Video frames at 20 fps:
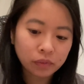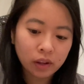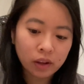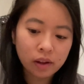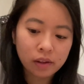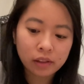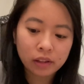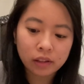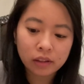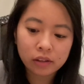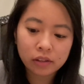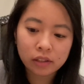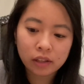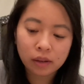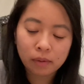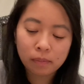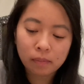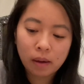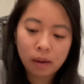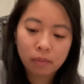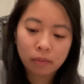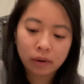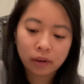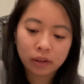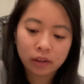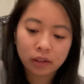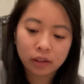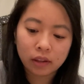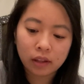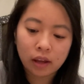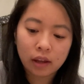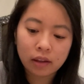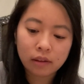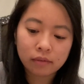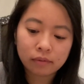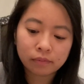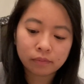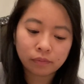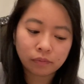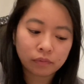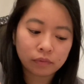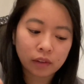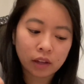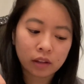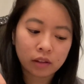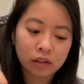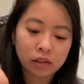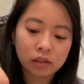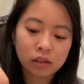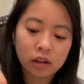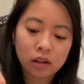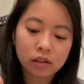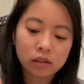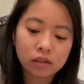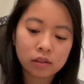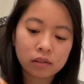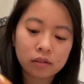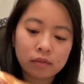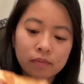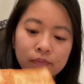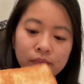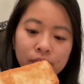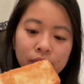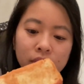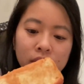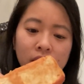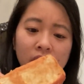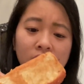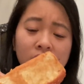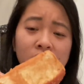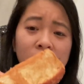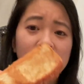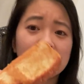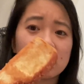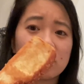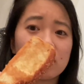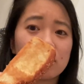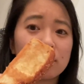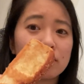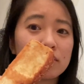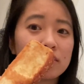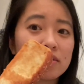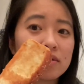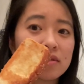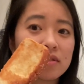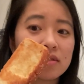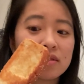I think there's like paprika in that in the sauce. Texas toast.